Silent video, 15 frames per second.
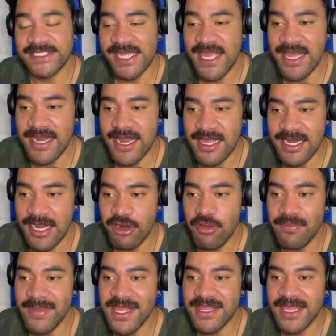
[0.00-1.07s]
And I
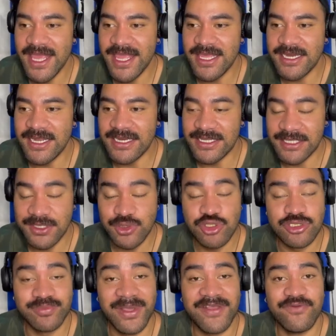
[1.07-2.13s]
don't mean that in a
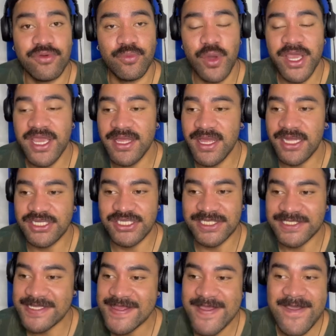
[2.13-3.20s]
disrespectful way. I
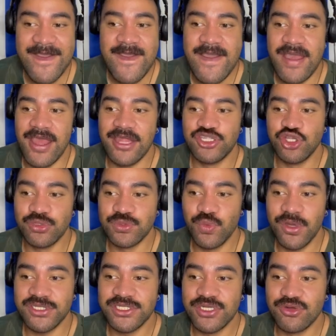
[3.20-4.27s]
just, in terms of
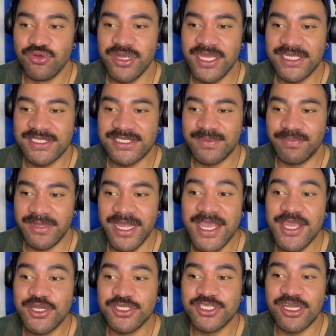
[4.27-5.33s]
watching Greeks play,
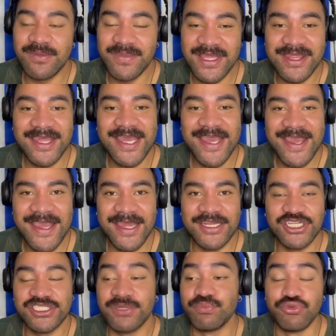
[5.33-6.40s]
you're just going to be there and
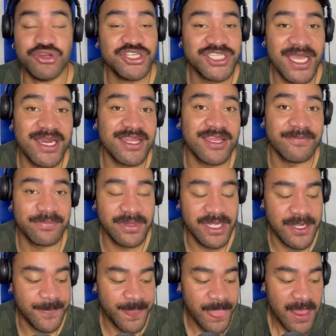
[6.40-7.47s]
just appreciating them
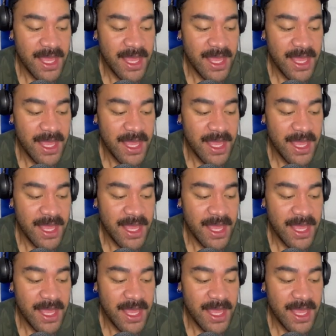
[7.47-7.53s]
play.